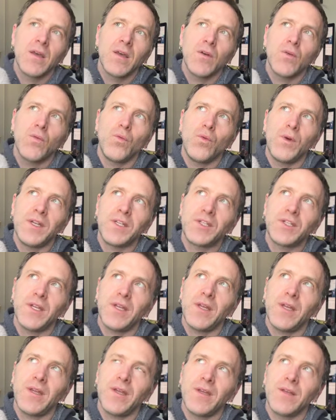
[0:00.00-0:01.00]
which
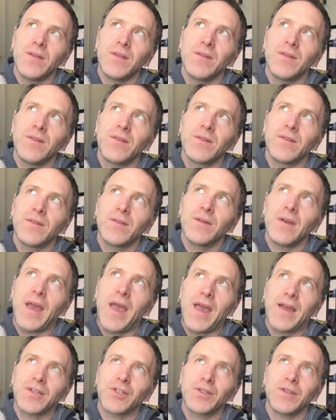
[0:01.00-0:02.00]
is
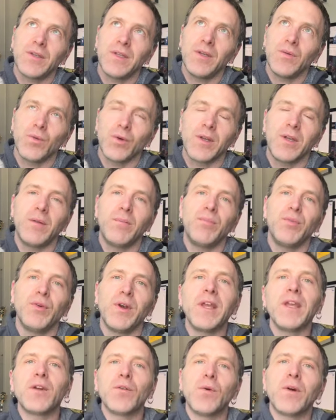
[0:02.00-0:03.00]
actually, we're going to
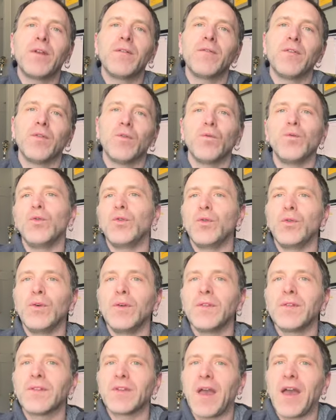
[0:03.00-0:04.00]
break one of the
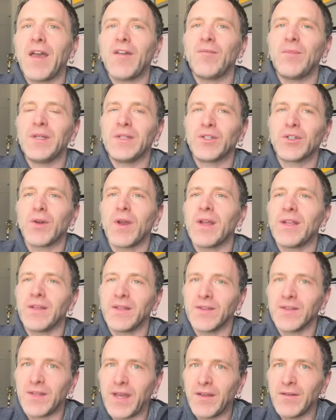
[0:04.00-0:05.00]
rules I've been trying
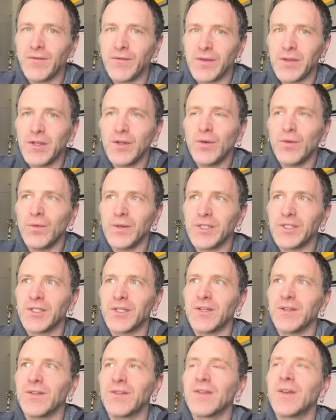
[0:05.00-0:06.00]
to set for you, which
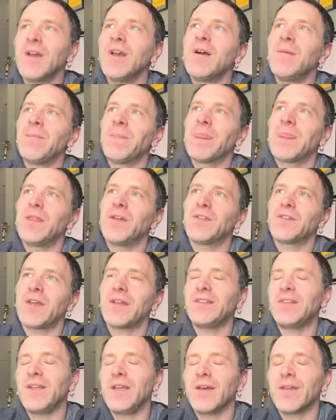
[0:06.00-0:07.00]
is this
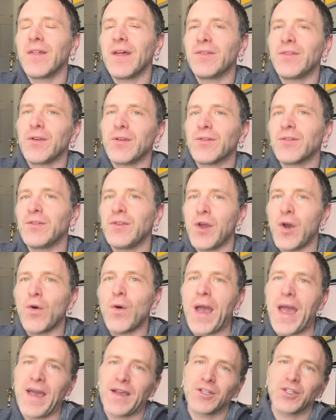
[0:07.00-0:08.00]
idea that there's
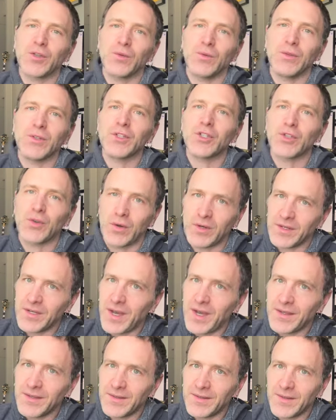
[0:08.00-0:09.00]
no actual
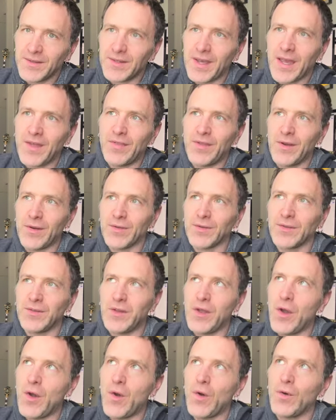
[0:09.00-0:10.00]
shortcuts and there's
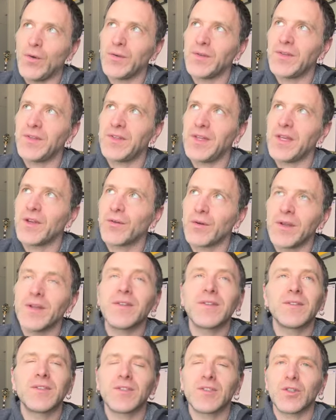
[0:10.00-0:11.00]
no
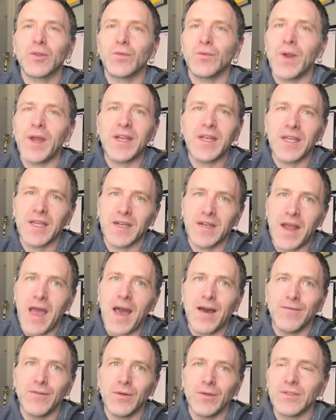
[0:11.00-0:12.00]
secrets to writing a
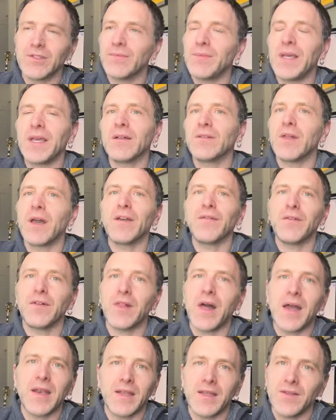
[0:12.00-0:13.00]
novel to make life a
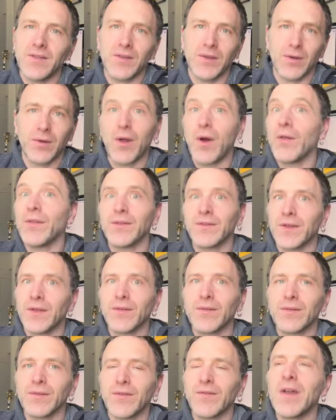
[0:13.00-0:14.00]
lot easier and all this
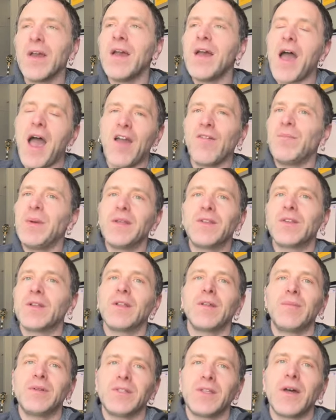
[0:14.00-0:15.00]
other stuff. I've
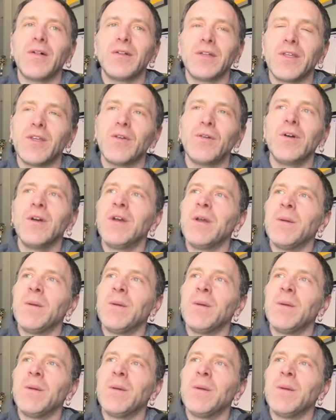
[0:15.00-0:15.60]
basically been telling you,